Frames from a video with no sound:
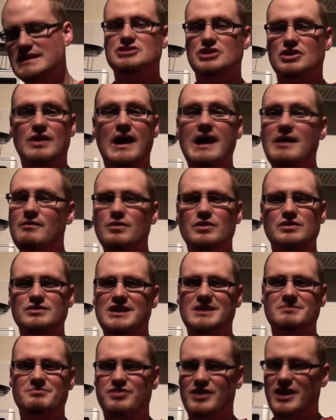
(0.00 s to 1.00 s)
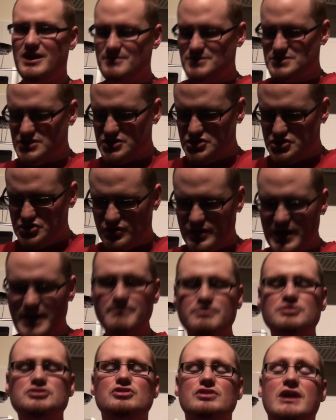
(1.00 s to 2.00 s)
So I will not promise a short
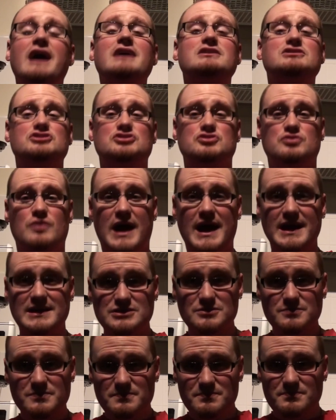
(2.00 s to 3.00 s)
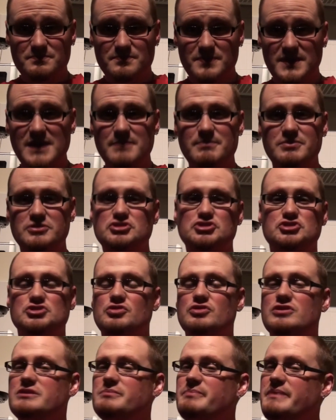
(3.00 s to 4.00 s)
episode. I try to keep it
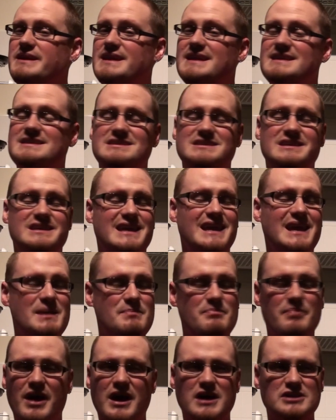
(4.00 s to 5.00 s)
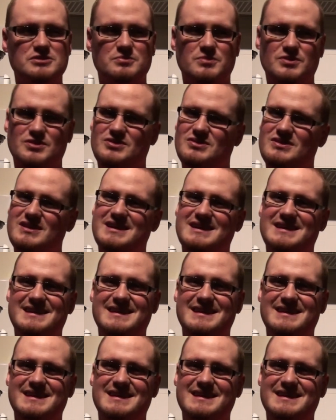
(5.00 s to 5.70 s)
short, but it's impossible.